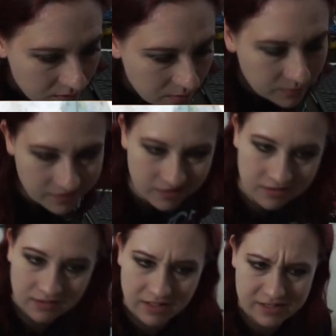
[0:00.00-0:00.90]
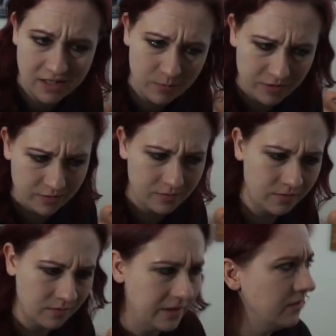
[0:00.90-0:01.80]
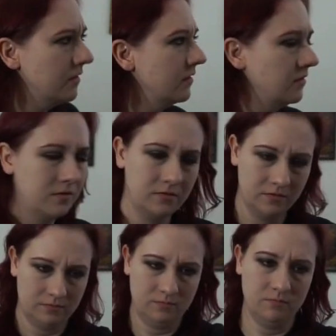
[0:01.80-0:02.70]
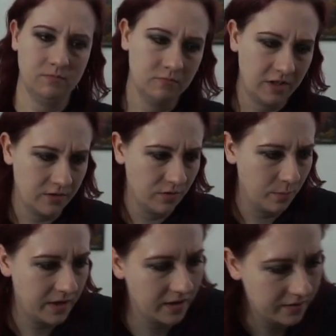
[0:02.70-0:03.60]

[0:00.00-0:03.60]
But again, the light's coming through right through the path